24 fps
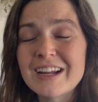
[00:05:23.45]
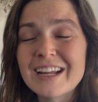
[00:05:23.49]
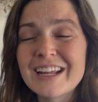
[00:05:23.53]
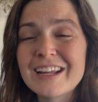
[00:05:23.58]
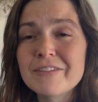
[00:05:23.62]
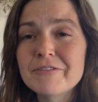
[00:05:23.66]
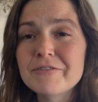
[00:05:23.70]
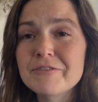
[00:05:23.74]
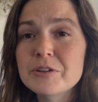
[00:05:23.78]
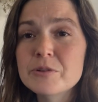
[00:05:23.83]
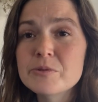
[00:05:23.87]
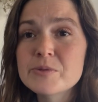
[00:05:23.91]

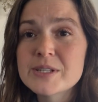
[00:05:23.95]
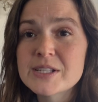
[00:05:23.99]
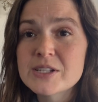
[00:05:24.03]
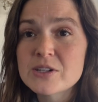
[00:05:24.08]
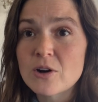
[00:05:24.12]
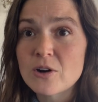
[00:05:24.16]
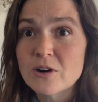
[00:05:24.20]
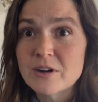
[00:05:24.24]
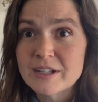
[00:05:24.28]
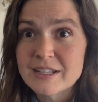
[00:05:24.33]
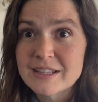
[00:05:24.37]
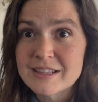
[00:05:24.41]
if you
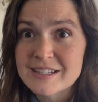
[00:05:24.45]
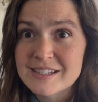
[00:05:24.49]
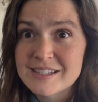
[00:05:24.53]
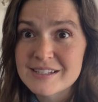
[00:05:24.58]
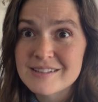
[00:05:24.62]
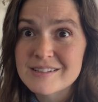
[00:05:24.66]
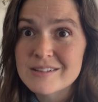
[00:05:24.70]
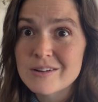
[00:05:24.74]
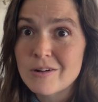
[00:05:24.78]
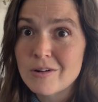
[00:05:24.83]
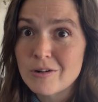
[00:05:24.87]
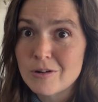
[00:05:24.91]
start it
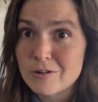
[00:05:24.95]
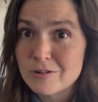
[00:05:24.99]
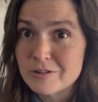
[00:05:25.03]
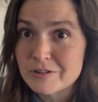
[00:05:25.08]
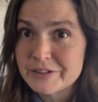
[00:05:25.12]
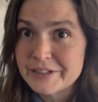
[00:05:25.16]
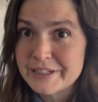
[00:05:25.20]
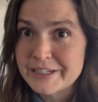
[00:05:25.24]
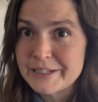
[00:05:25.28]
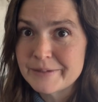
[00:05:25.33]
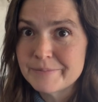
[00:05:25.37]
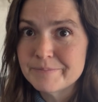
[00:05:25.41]
this
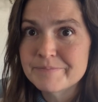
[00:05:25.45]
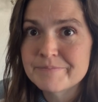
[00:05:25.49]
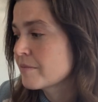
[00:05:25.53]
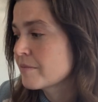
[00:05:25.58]
early,